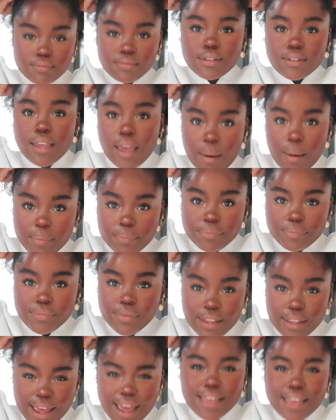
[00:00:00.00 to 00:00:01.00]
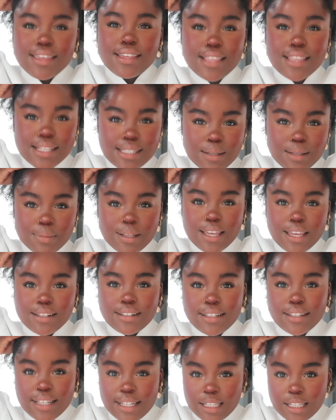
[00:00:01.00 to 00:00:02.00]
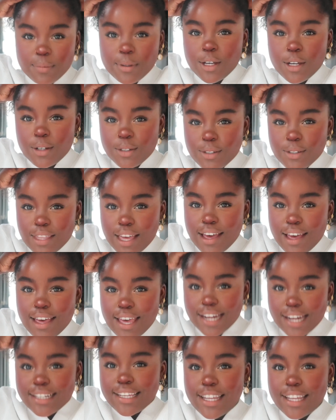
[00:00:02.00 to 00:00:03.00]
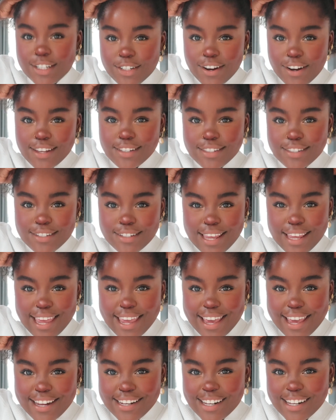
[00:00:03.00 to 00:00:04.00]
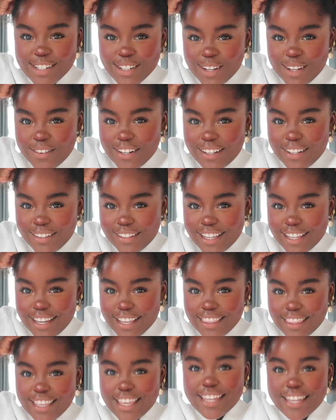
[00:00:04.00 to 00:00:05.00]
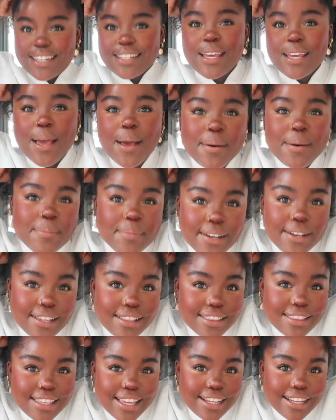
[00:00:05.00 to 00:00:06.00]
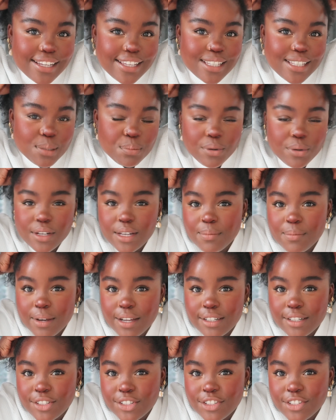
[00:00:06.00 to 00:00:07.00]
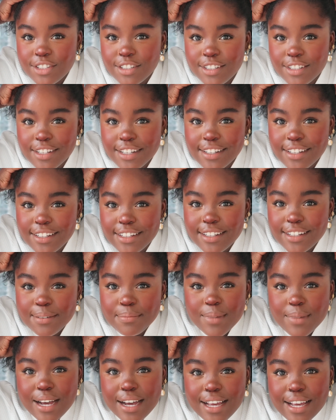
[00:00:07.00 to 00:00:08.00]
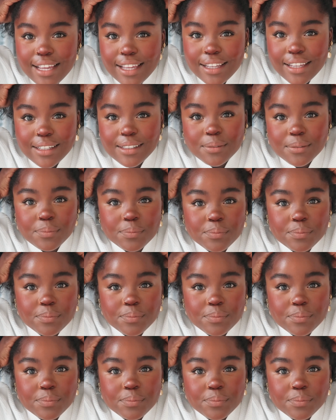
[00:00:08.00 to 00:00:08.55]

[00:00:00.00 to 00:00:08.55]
Yeah, I think that's the plan. Let me go do that and get dressed, and I'll show you what I look like at the end. But that is pretty much my...